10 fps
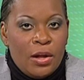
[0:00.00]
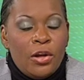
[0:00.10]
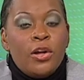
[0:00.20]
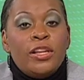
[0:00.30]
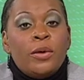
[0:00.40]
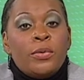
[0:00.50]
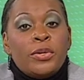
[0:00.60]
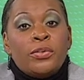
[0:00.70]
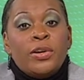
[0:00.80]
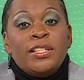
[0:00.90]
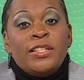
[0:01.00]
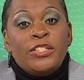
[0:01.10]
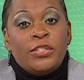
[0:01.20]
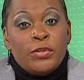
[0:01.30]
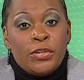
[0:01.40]
Earlier, we were joined in
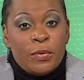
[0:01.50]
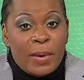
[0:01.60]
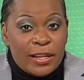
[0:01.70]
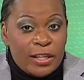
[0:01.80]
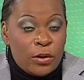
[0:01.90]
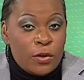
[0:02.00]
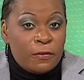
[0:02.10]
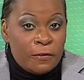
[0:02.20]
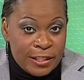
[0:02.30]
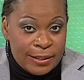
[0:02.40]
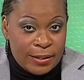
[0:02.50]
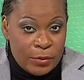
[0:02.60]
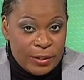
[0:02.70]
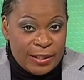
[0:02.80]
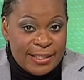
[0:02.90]
the studio by Nicole Fritz,
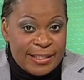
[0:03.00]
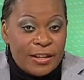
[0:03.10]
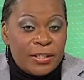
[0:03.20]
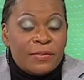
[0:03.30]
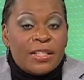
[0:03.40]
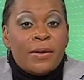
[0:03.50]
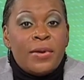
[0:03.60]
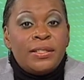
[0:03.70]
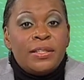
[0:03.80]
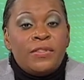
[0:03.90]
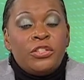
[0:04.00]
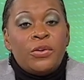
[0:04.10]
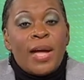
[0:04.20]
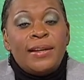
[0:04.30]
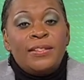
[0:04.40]
who is the Executive Director of the
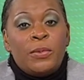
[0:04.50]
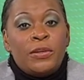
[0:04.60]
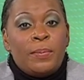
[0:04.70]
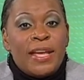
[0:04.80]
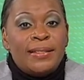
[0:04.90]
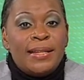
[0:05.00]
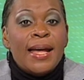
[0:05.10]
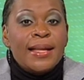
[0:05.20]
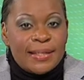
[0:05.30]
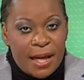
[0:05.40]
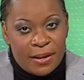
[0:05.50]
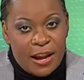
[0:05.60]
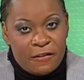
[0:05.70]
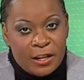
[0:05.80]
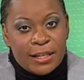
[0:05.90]
Johannesburg-based
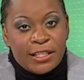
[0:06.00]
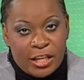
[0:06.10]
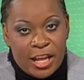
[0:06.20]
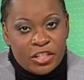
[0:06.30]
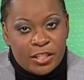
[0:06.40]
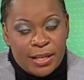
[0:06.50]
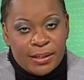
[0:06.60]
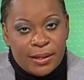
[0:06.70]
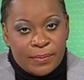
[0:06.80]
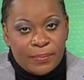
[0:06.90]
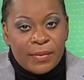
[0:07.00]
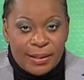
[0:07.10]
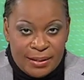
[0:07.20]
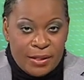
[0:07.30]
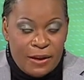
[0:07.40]
Southern Africa Litigation Center
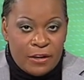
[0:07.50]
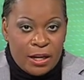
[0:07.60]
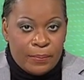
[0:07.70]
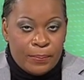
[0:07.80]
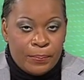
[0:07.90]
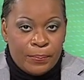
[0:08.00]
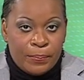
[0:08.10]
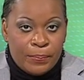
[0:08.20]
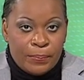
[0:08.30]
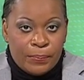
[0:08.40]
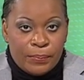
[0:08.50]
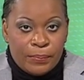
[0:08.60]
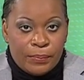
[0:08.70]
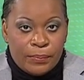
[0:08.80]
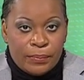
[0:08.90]
in South Africa. Thanks.